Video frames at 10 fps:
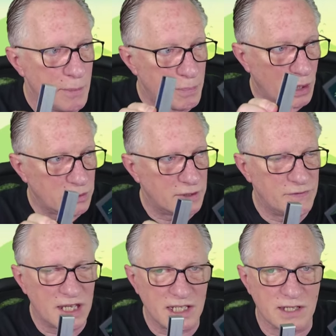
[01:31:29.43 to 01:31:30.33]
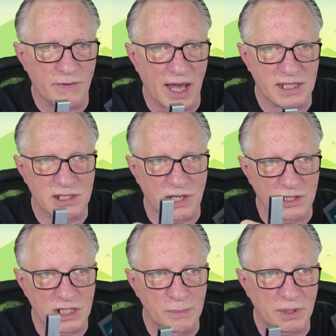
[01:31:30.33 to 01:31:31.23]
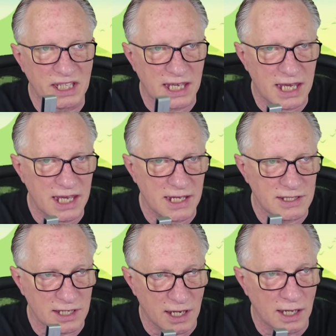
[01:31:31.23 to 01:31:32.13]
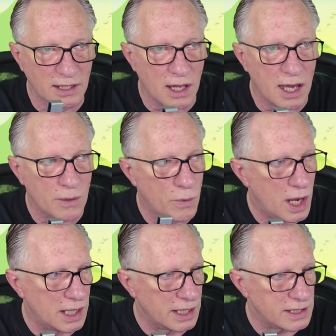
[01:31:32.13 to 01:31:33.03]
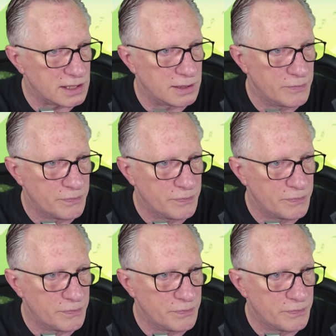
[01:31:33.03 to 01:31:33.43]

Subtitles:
Both of these devices are simply keys to unlock wallets